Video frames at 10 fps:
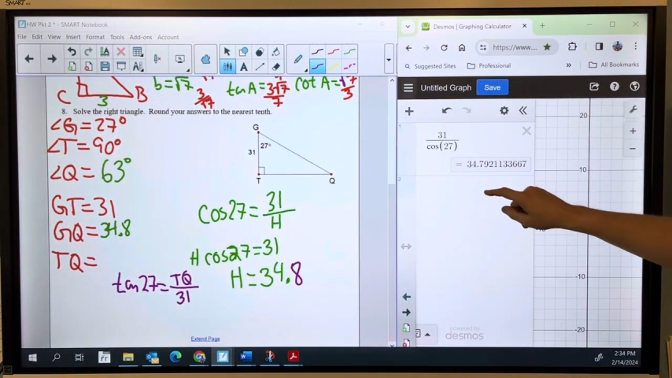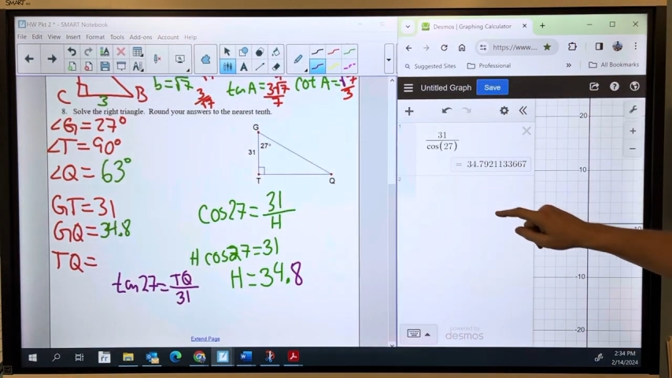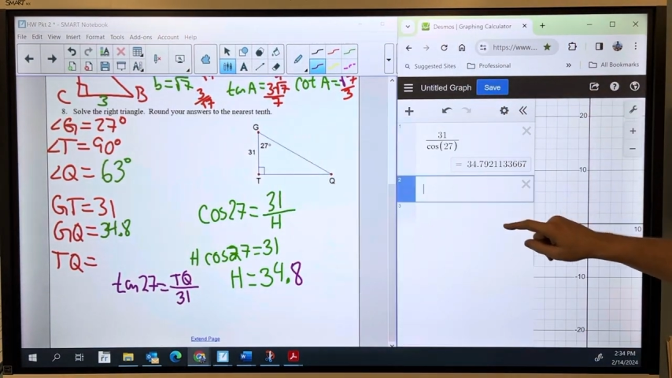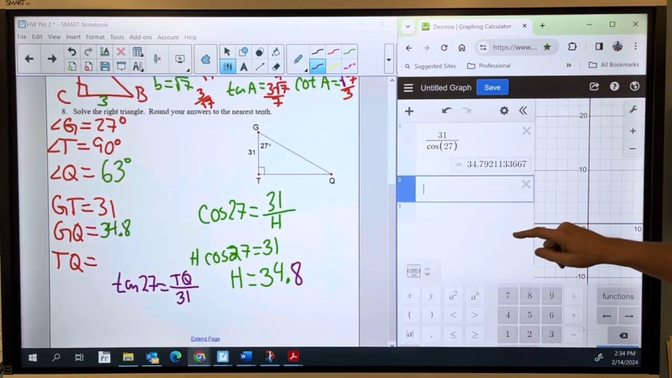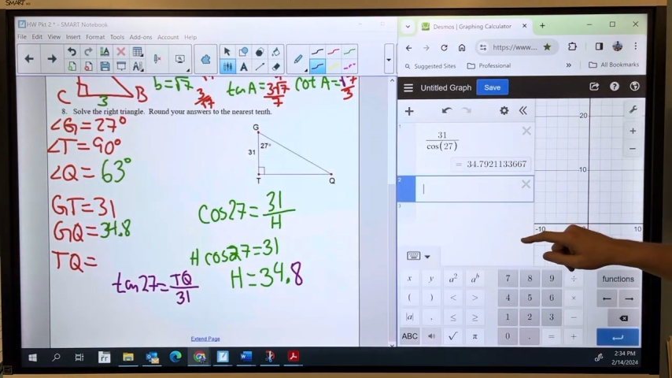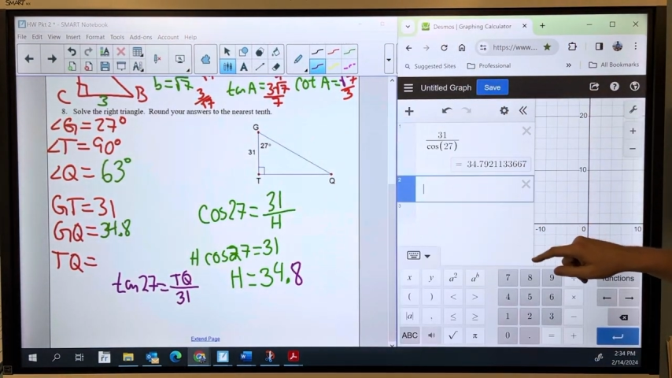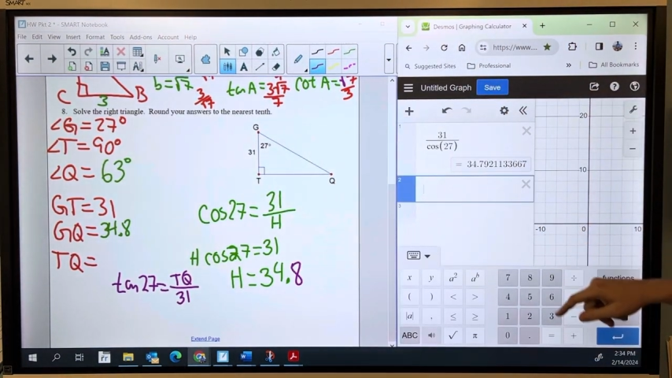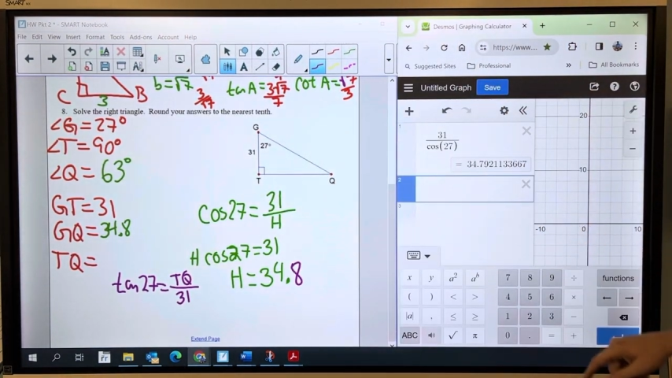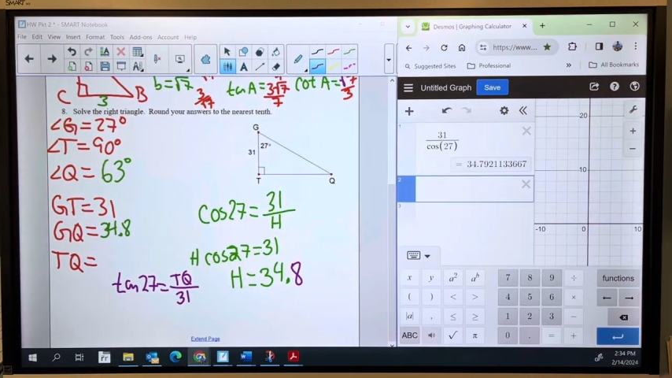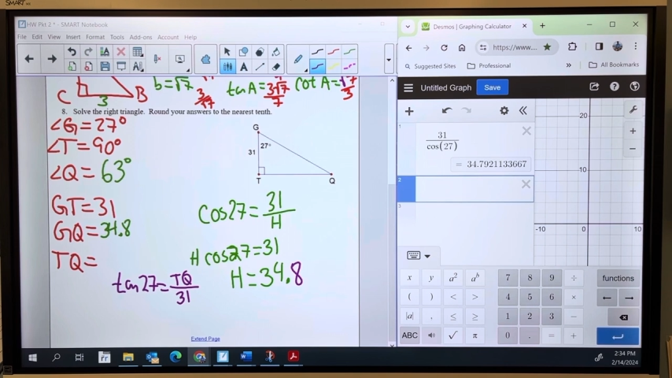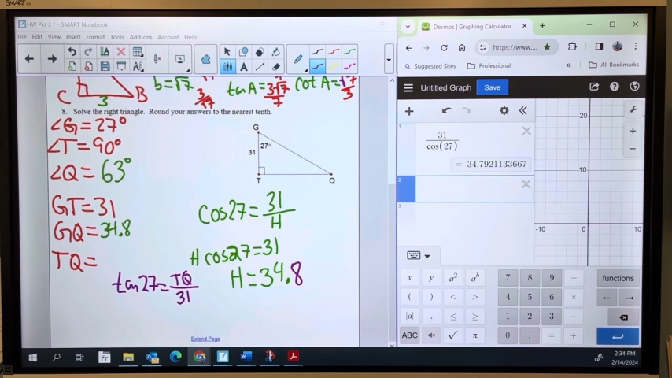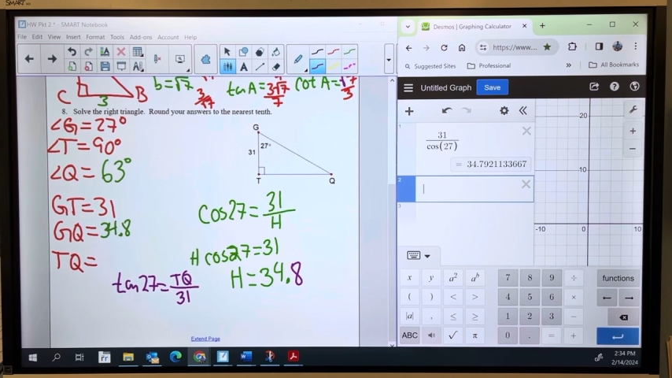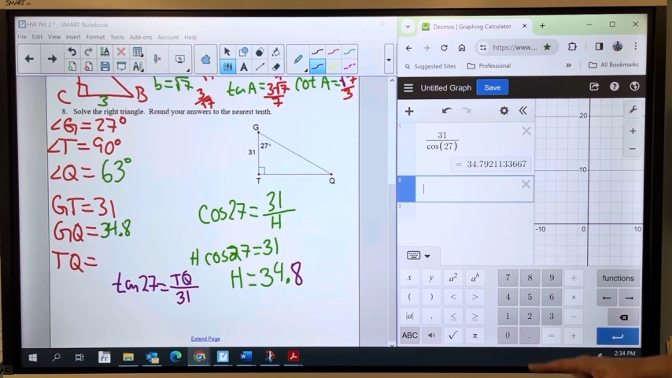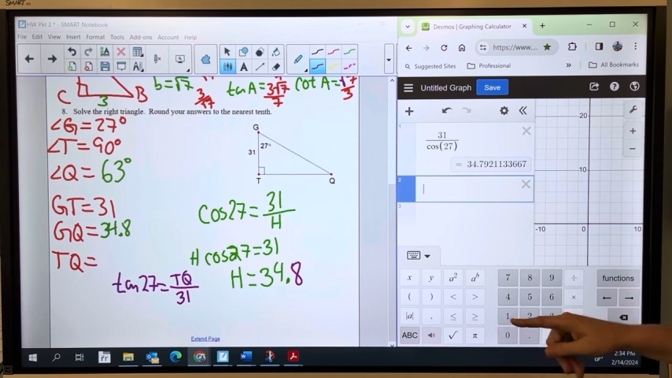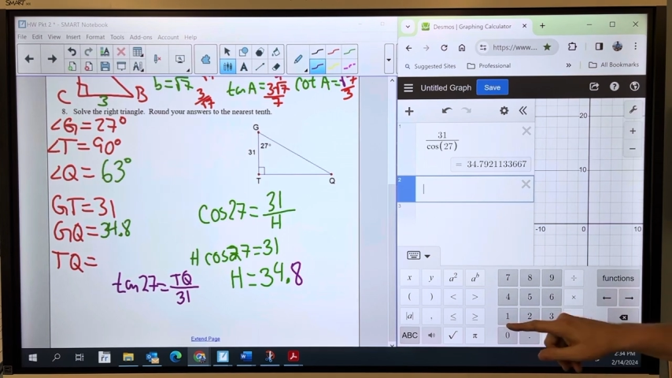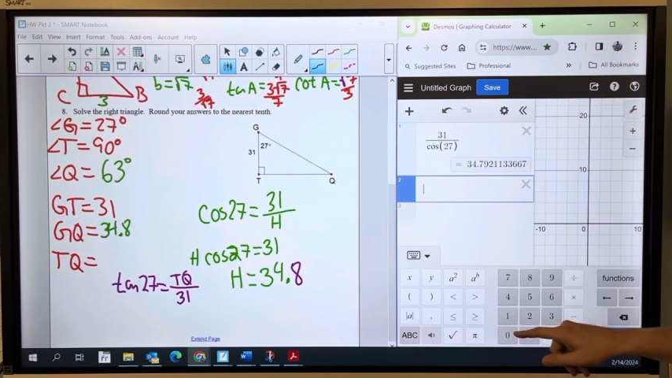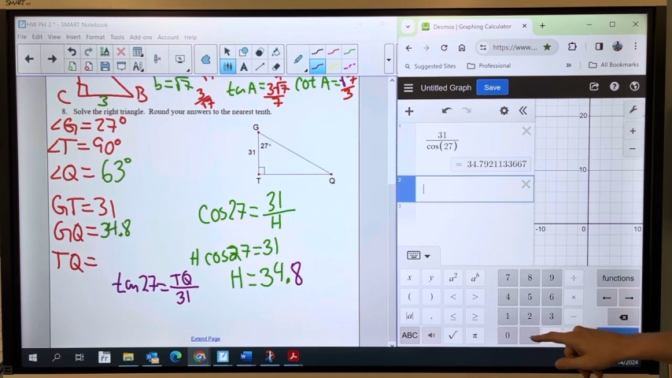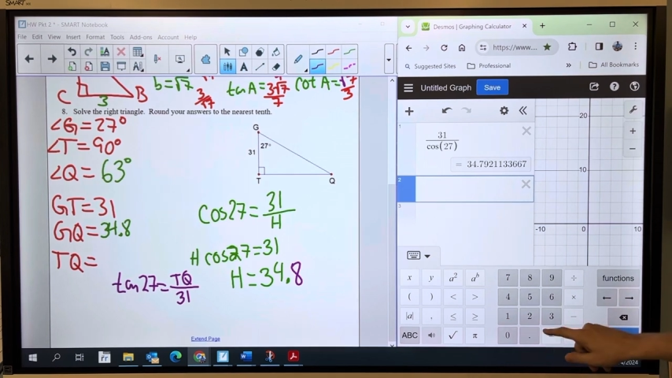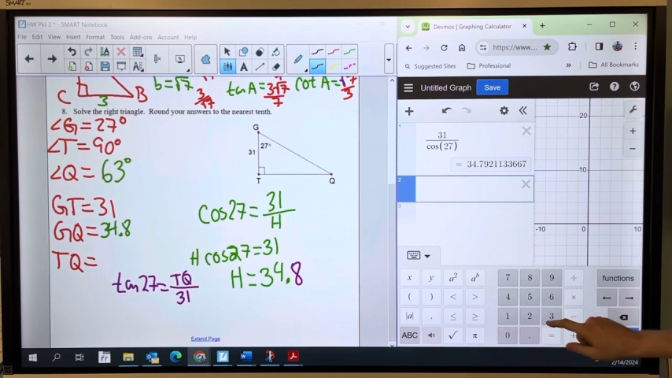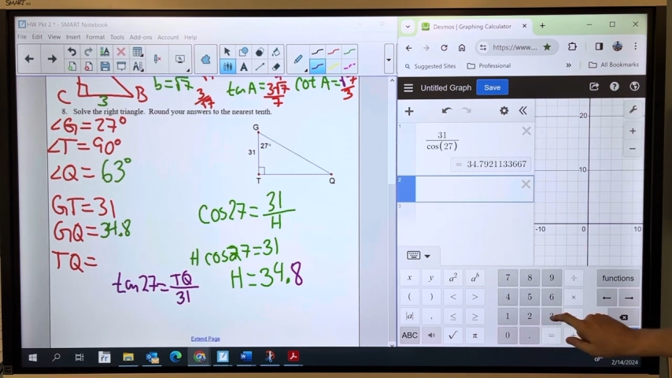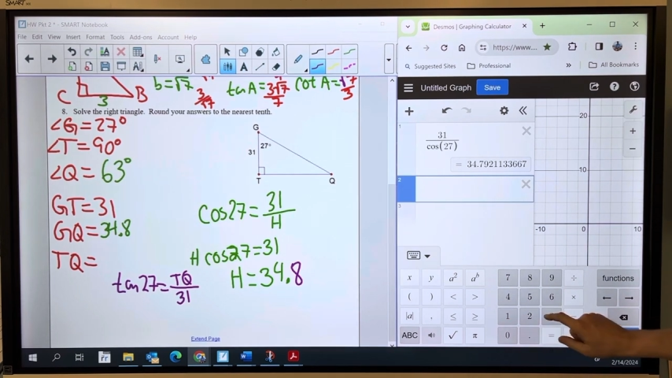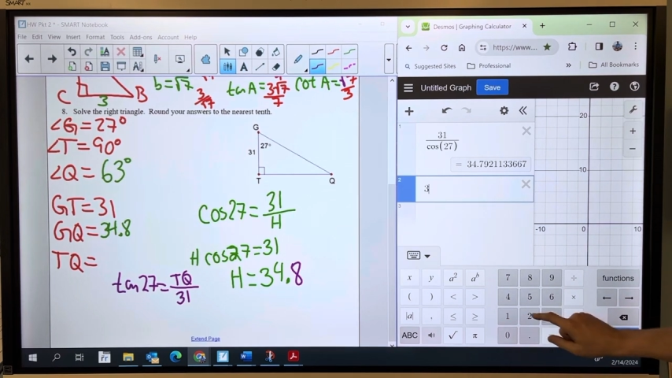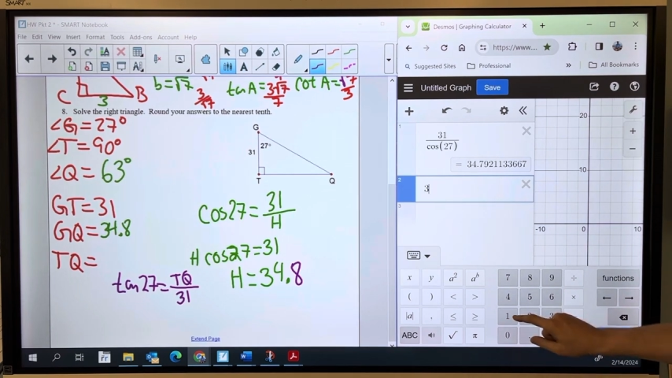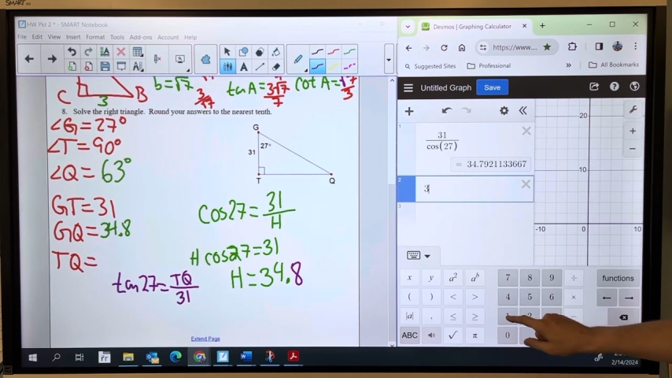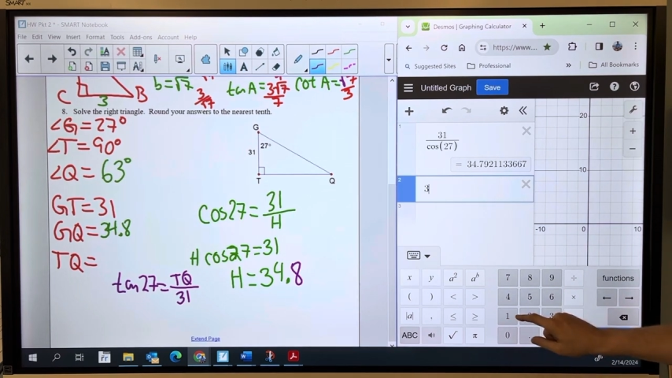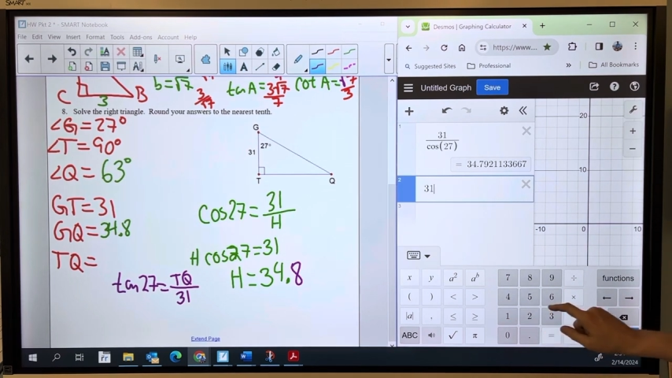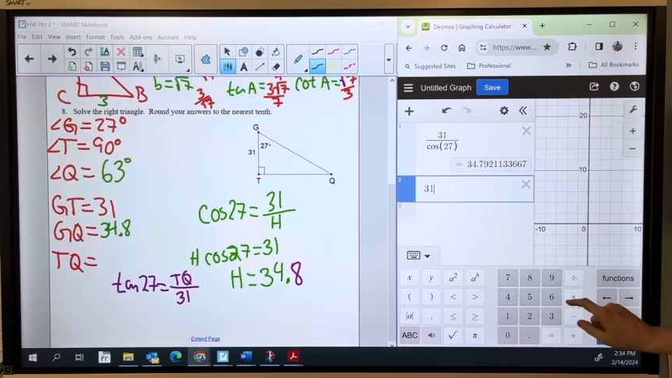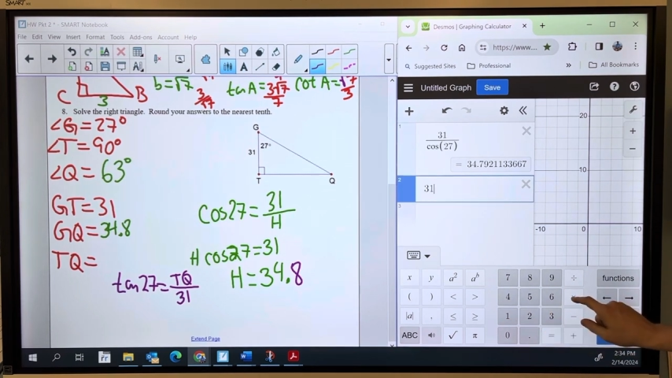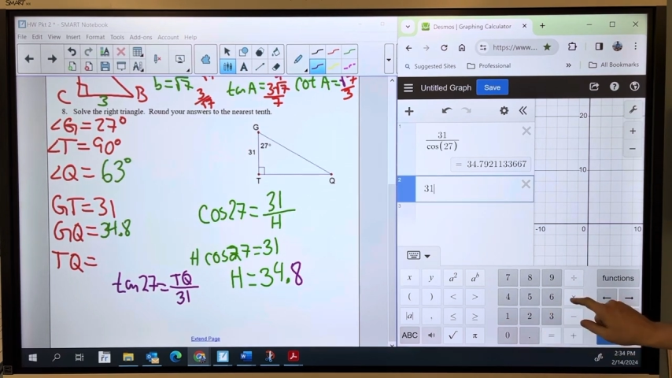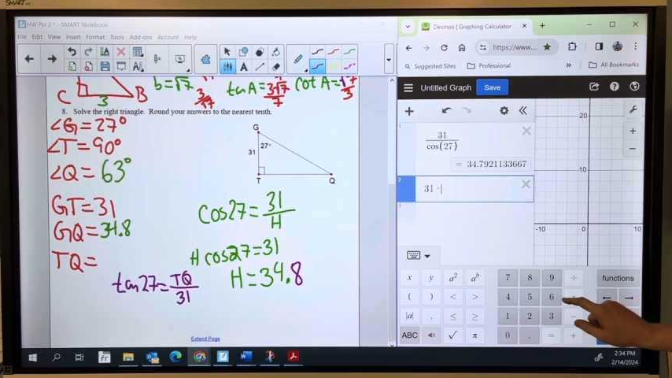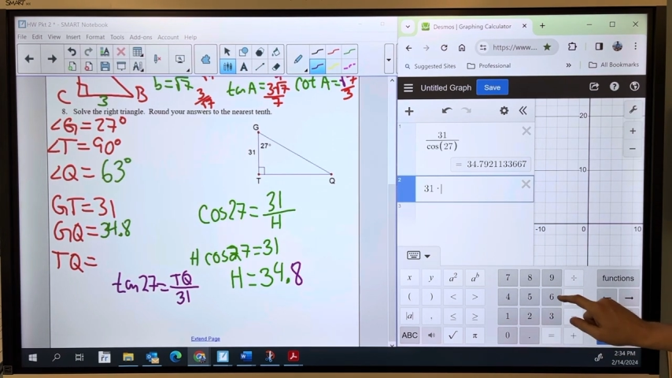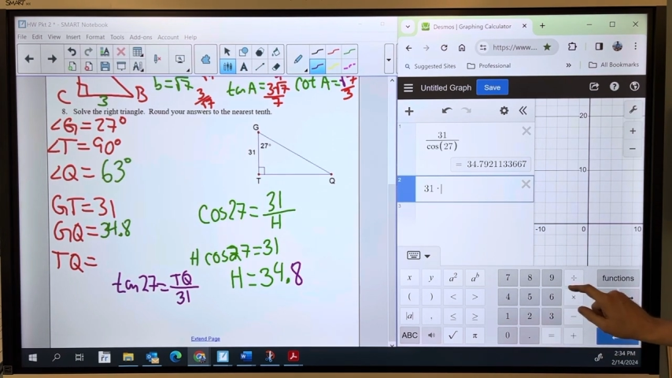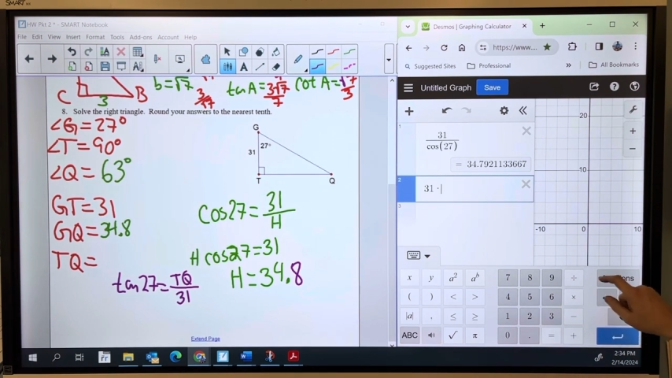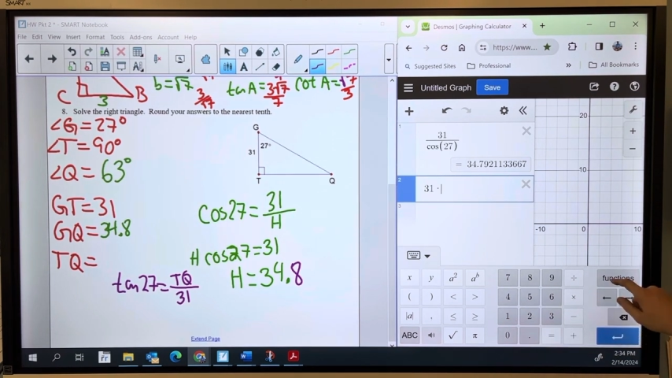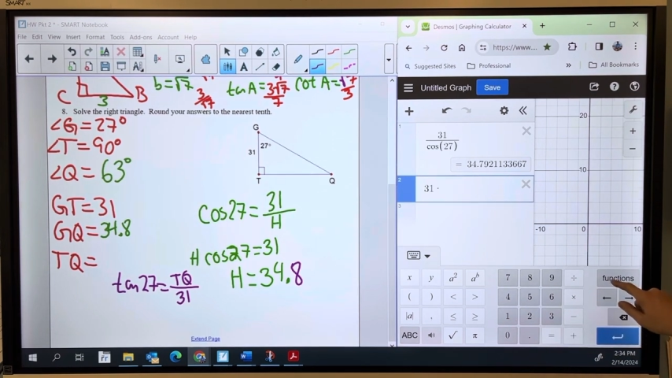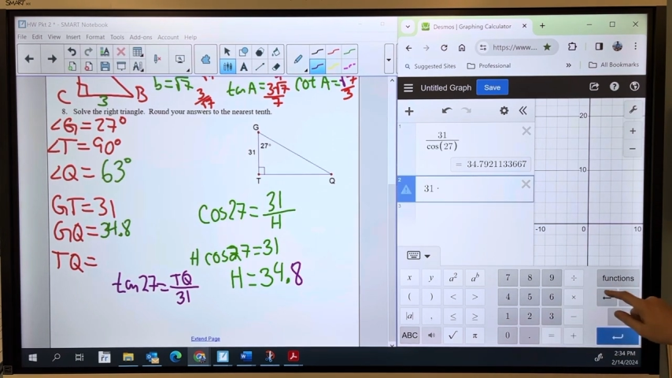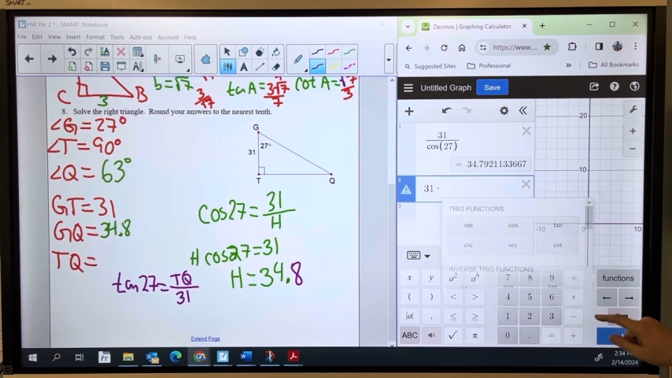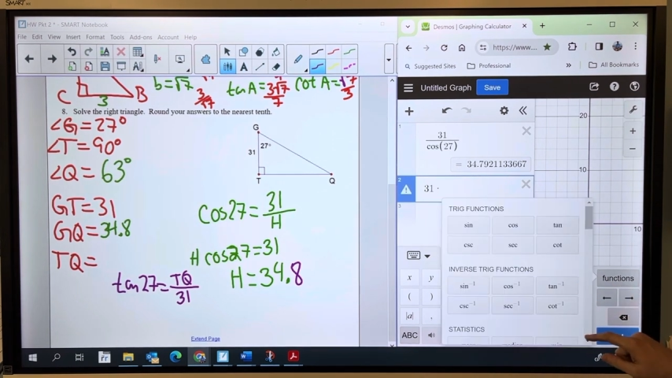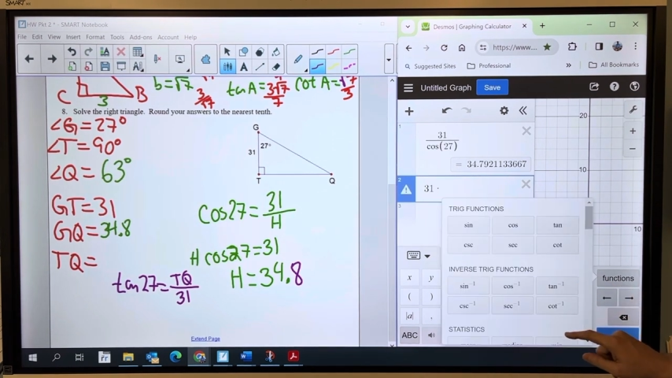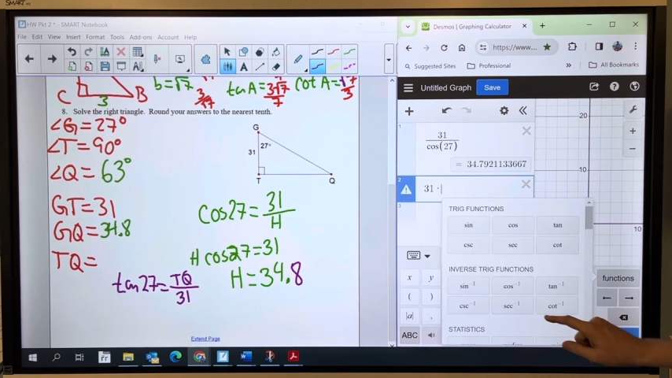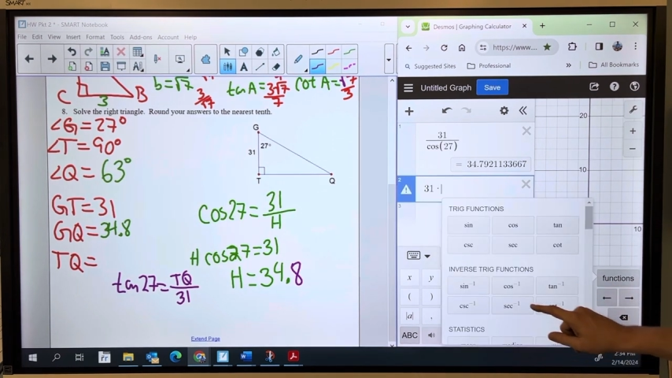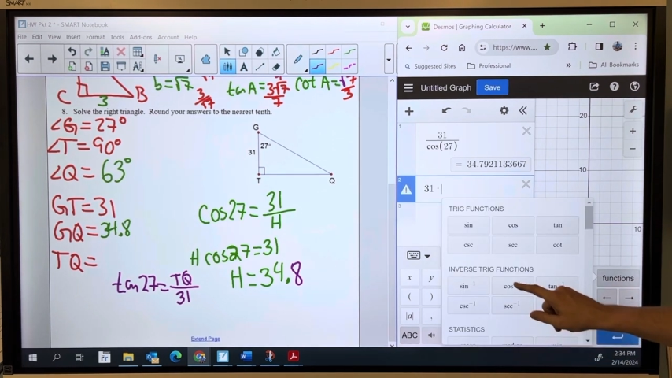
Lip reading: No face is visible, so there are no lips to read.